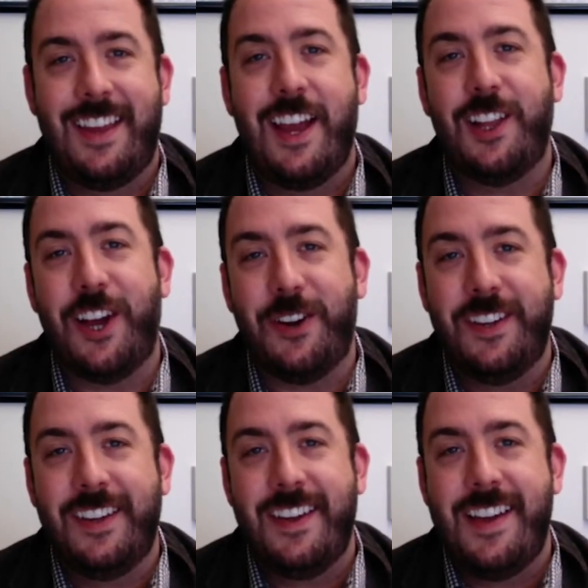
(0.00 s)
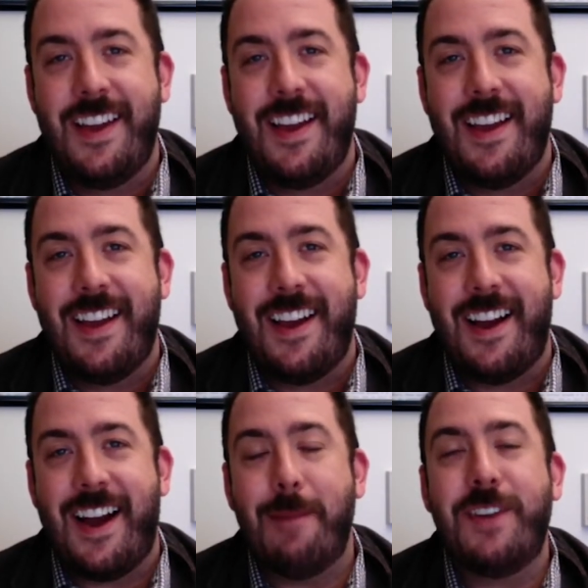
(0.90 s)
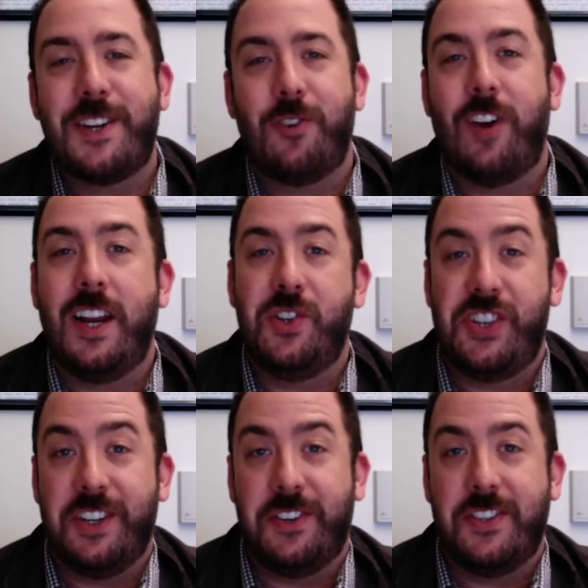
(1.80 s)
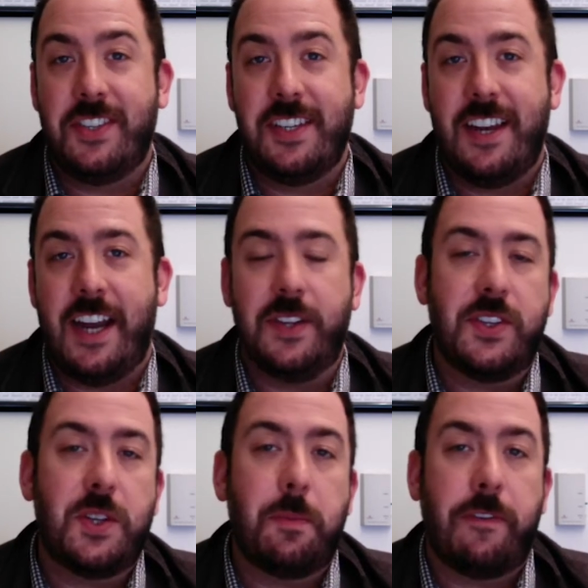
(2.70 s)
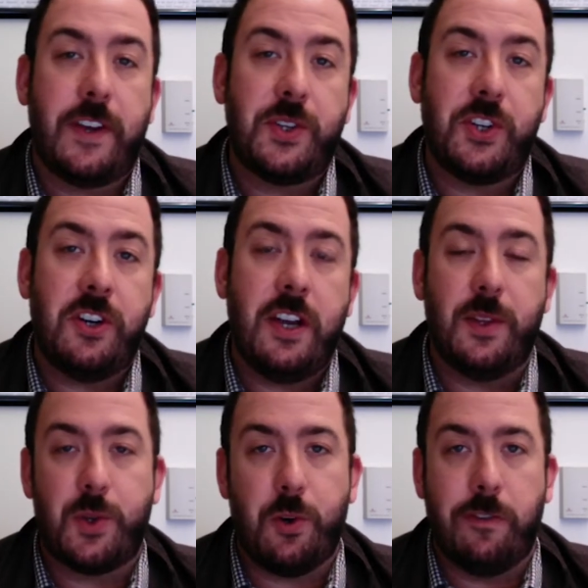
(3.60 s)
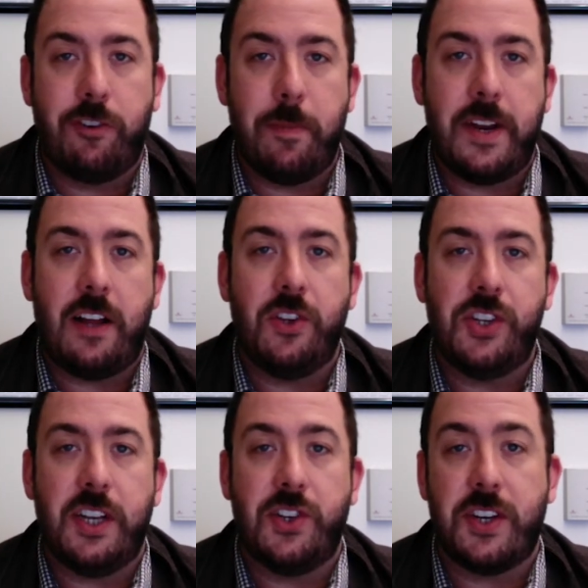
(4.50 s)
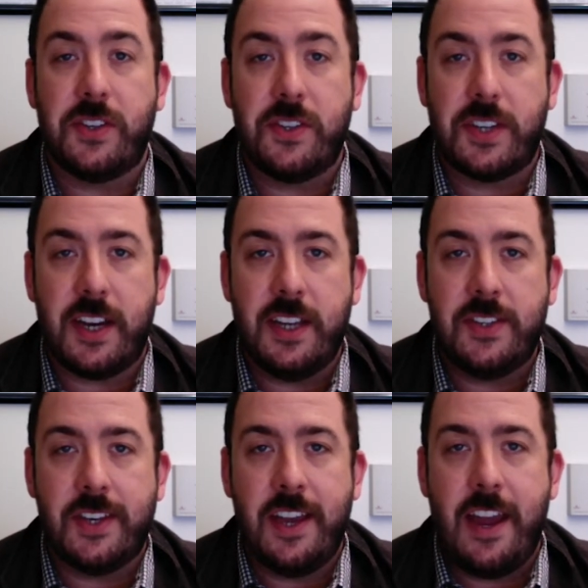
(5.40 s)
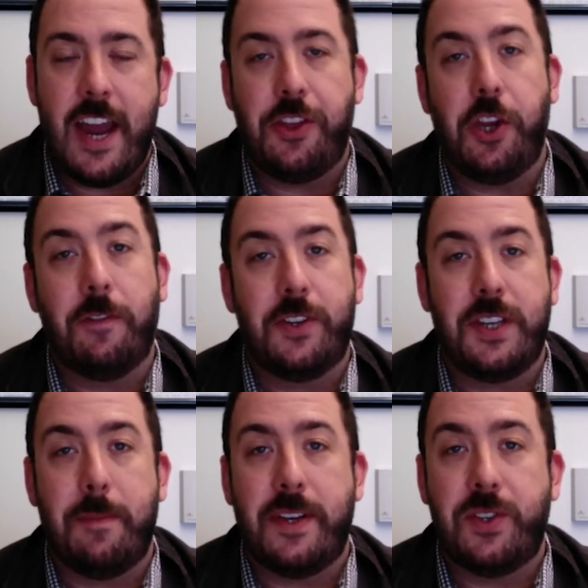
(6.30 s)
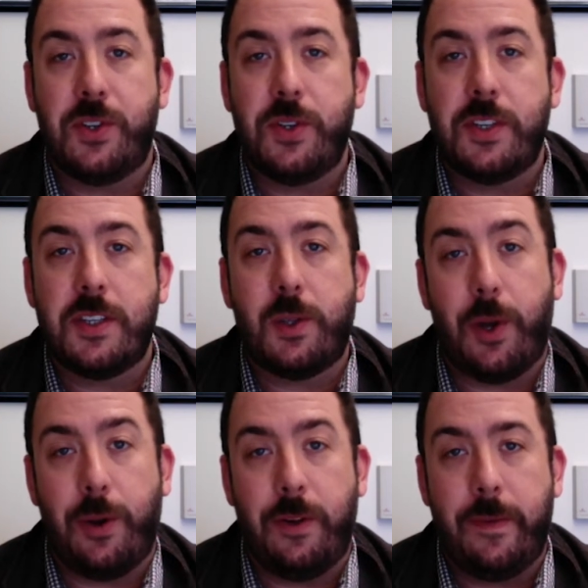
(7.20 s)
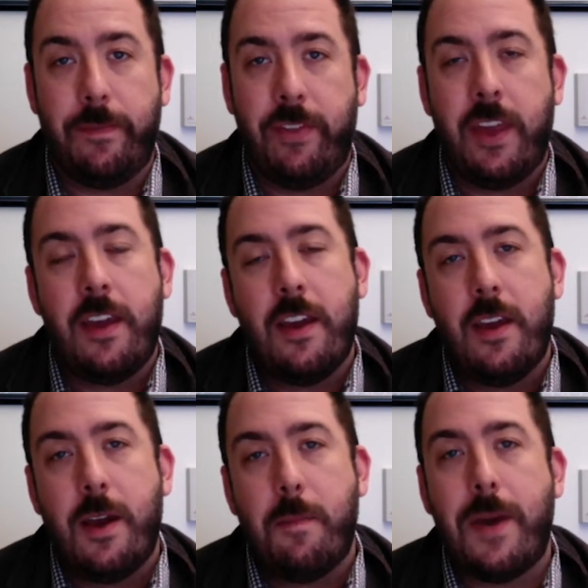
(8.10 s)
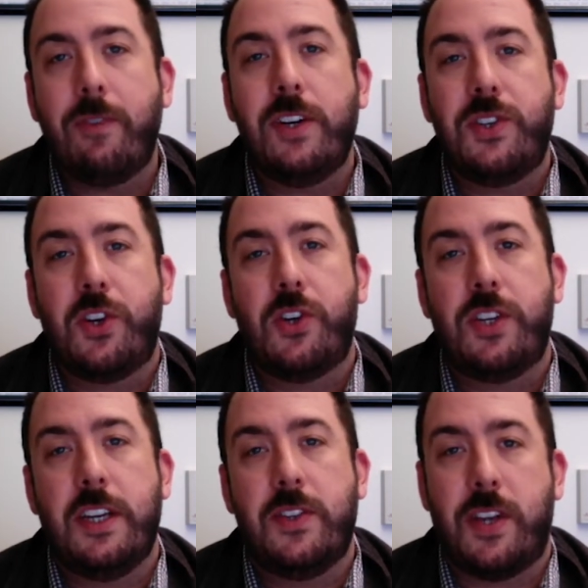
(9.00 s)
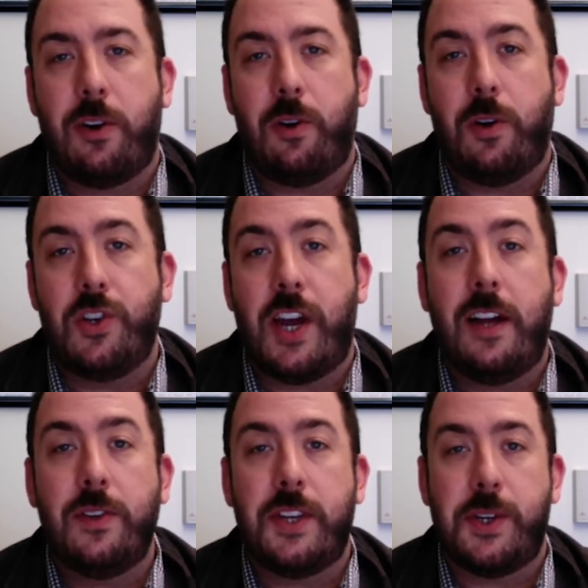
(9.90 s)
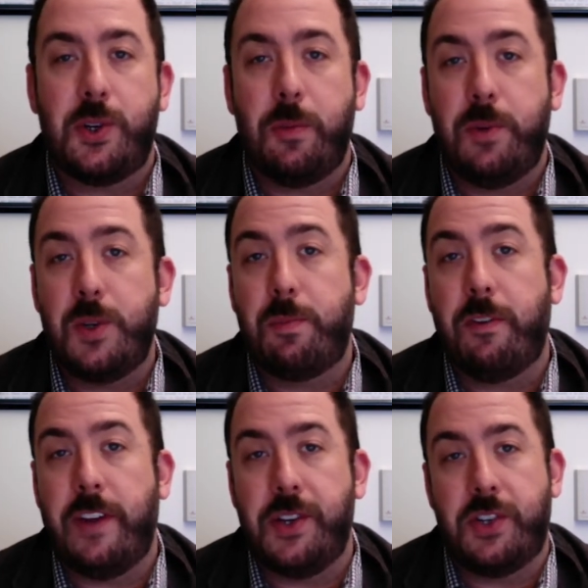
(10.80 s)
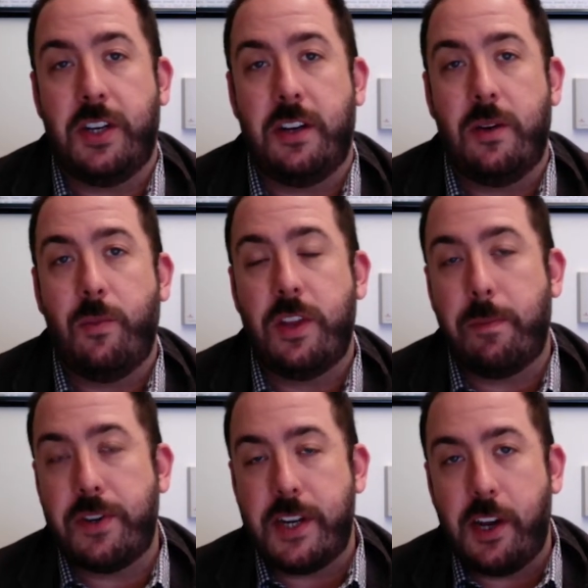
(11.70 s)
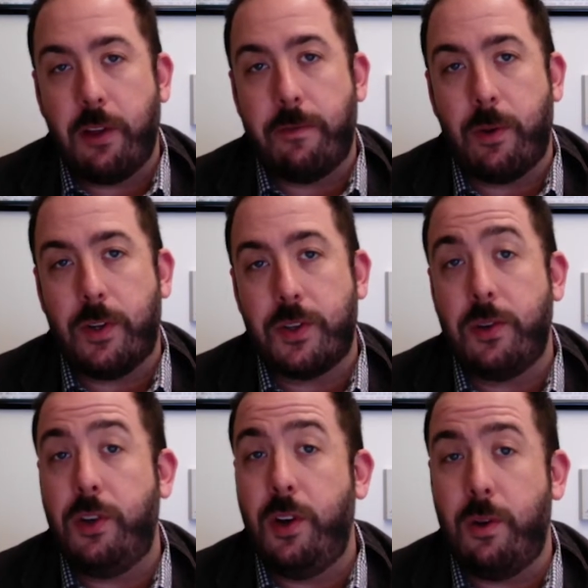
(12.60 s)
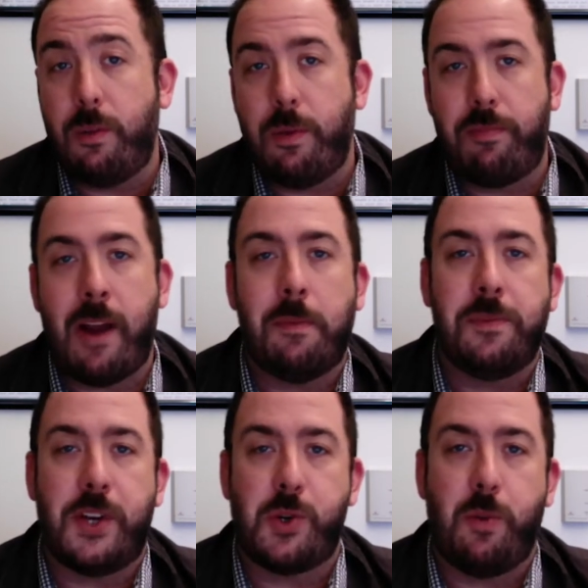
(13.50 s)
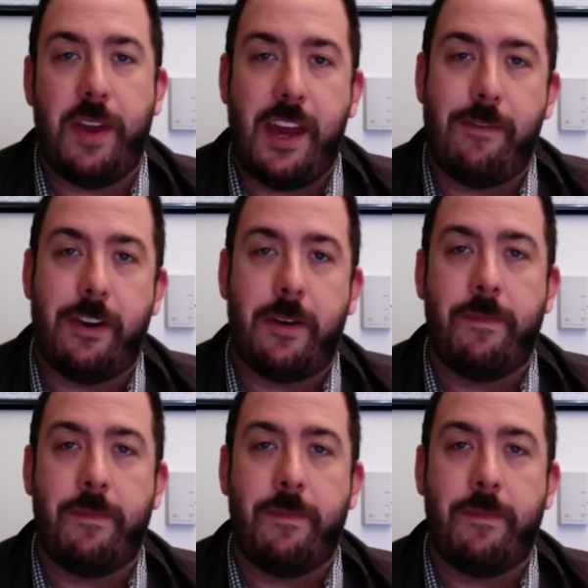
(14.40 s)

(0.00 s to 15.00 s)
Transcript: Hello, I'm Dr. Ryan Shields, an assistant professor in the School of Criminology and Justice Studies at the University of Massachusetts Lowell. My research is centered on child sexual abuse prevention, with a particular focus on youth with problem sexual behavior.